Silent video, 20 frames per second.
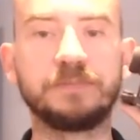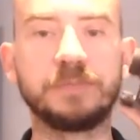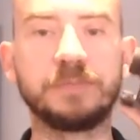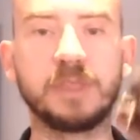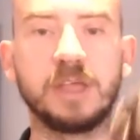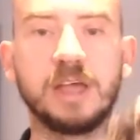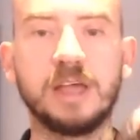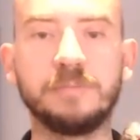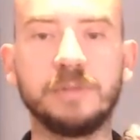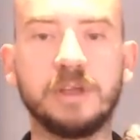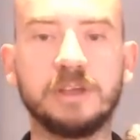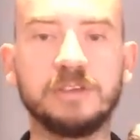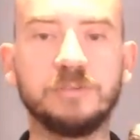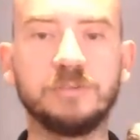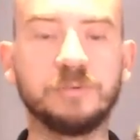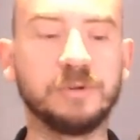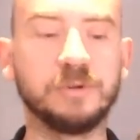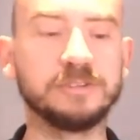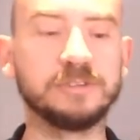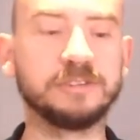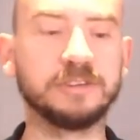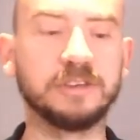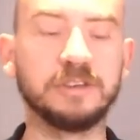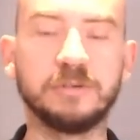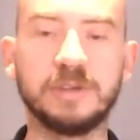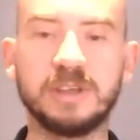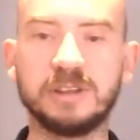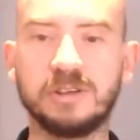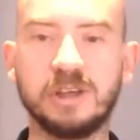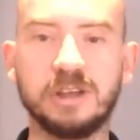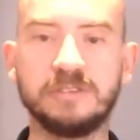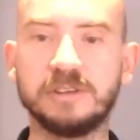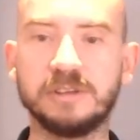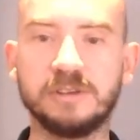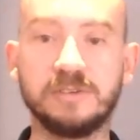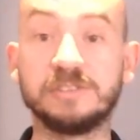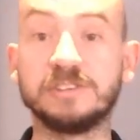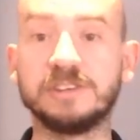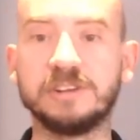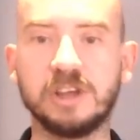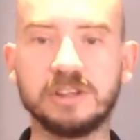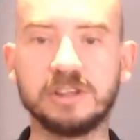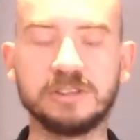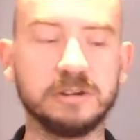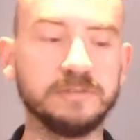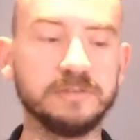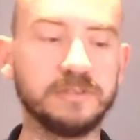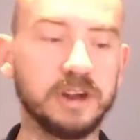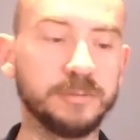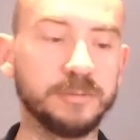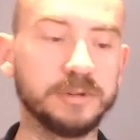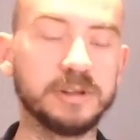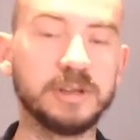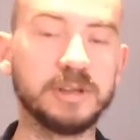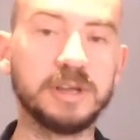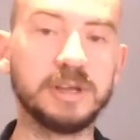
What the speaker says: like you would want to in kind of obviously nighttime environment.